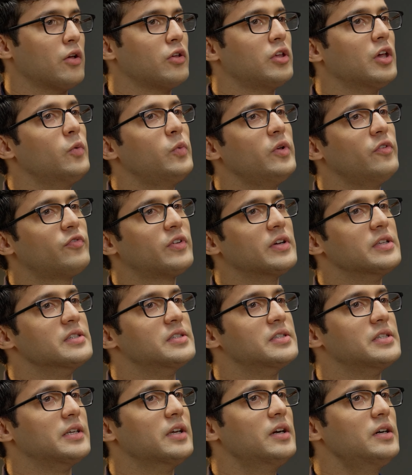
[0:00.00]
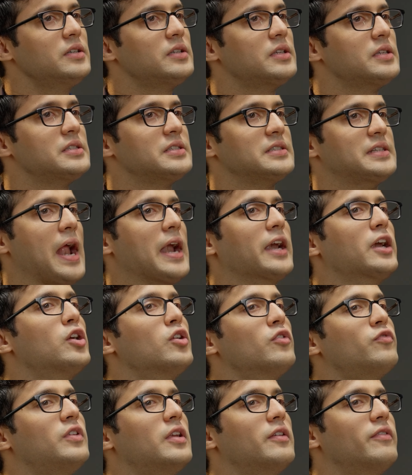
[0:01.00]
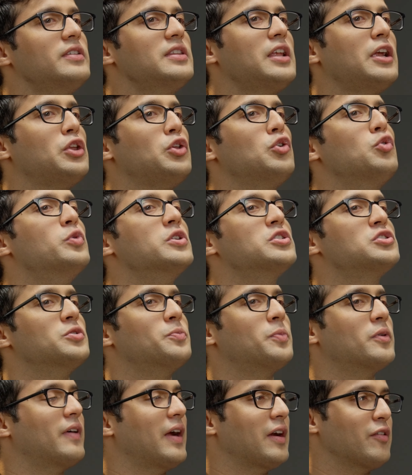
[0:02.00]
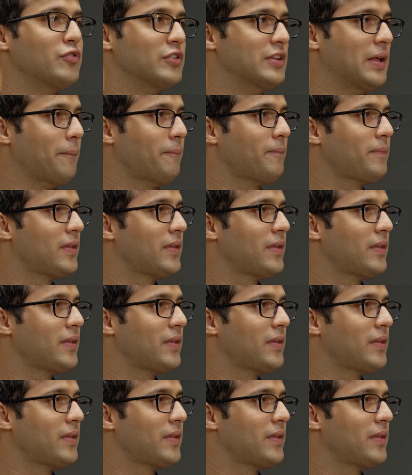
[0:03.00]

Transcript: Now here we've considered the standard of living that you wish to provide for them.